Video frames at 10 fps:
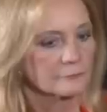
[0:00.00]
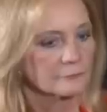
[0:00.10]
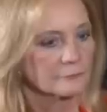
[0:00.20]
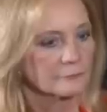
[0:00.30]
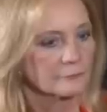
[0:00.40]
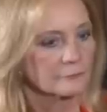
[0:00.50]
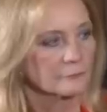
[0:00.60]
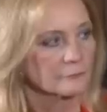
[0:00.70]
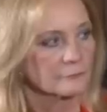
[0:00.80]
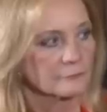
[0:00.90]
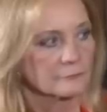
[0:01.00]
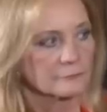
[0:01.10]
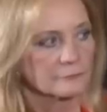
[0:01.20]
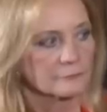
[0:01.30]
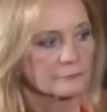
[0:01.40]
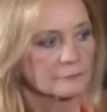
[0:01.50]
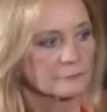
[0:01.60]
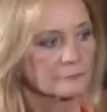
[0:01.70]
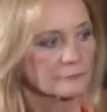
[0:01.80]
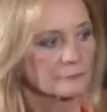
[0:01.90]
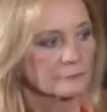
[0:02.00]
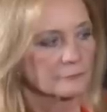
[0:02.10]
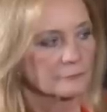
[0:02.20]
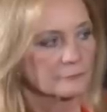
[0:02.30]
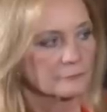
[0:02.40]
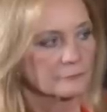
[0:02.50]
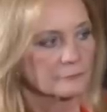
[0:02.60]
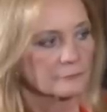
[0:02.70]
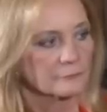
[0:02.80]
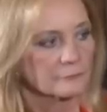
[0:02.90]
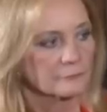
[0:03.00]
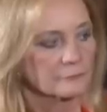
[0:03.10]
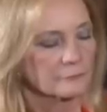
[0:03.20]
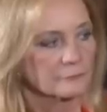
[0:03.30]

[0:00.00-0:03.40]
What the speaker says: (silent)